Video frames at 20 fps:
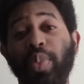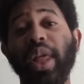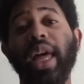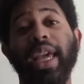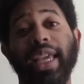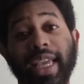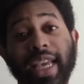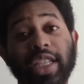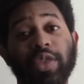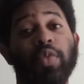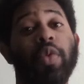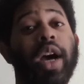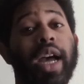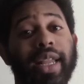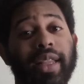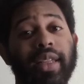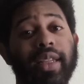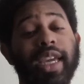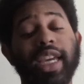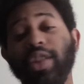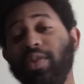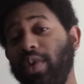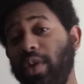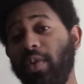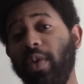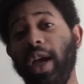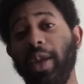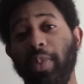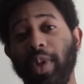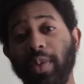Guess
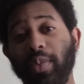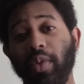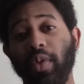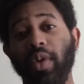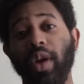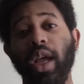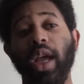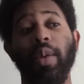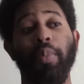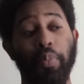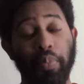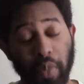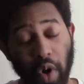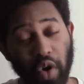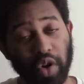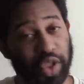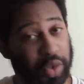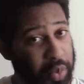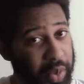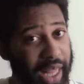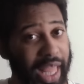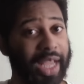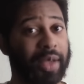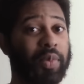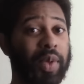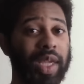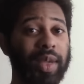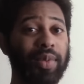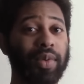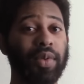what, white people? Most
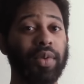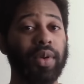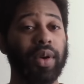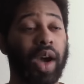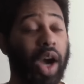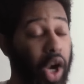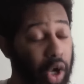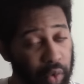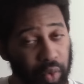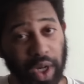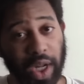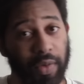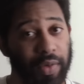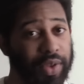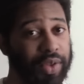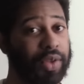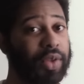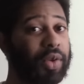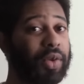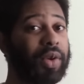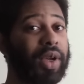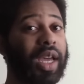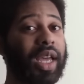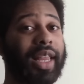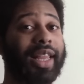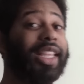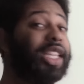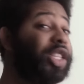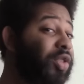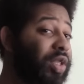black people agree with you
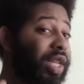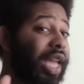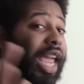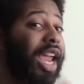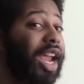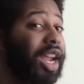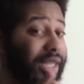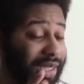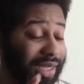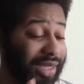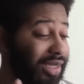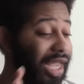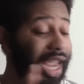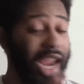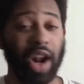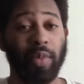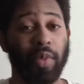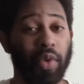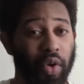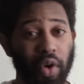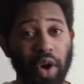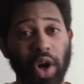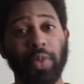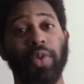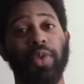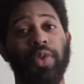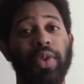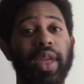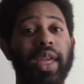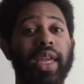that this is a terrible,
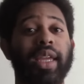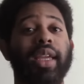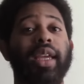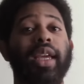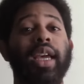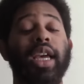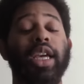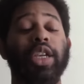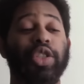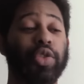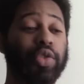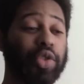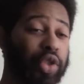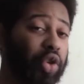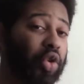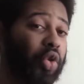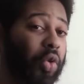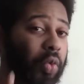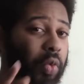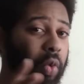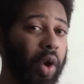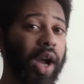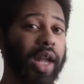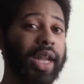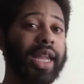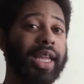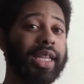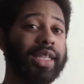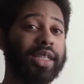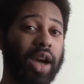horrible thing. So you
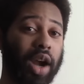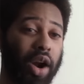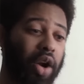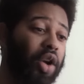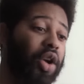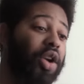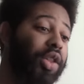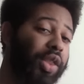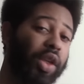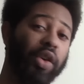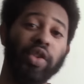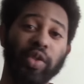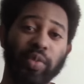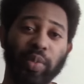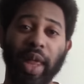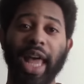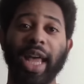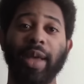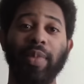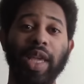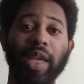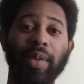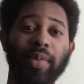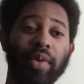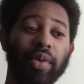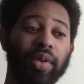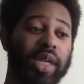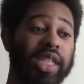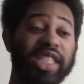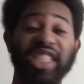wanting to hurt those black
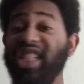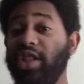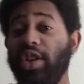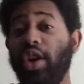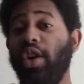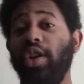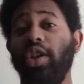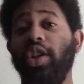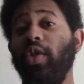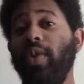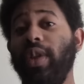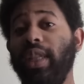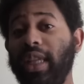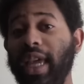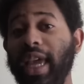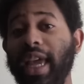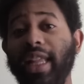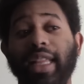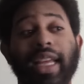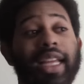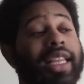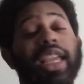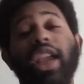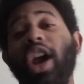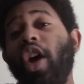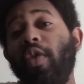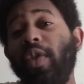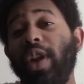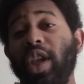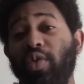people just hurt you in the end. They
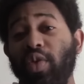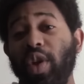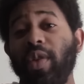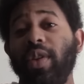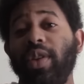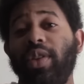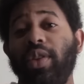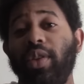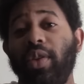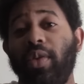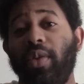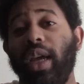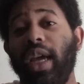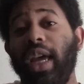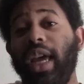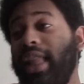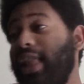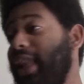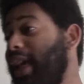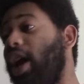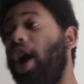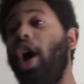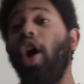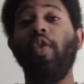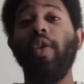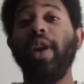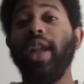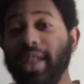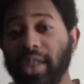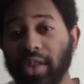already agree with you. They
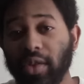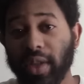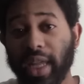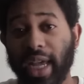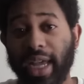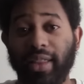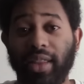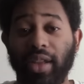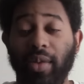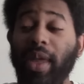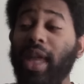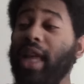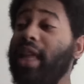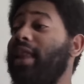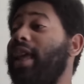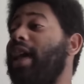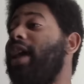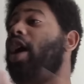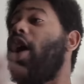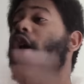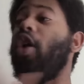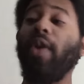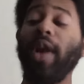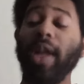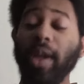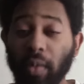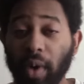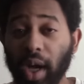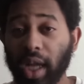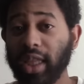already don't like them. They
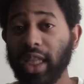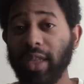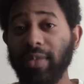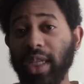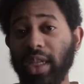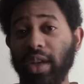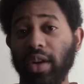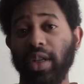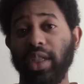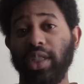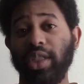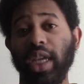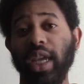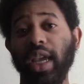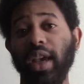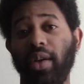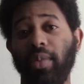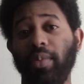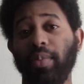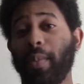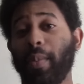already want them to go to jail.